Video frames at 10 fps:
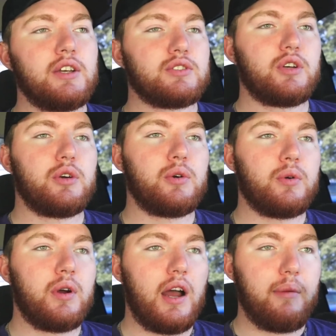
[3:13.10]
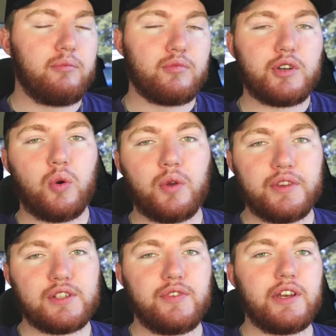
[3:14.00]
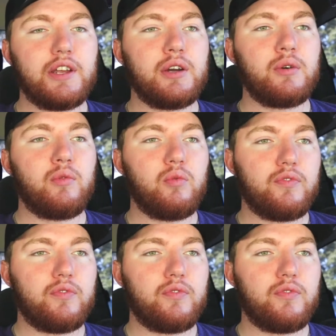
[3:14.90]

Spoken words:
So I'm recording this video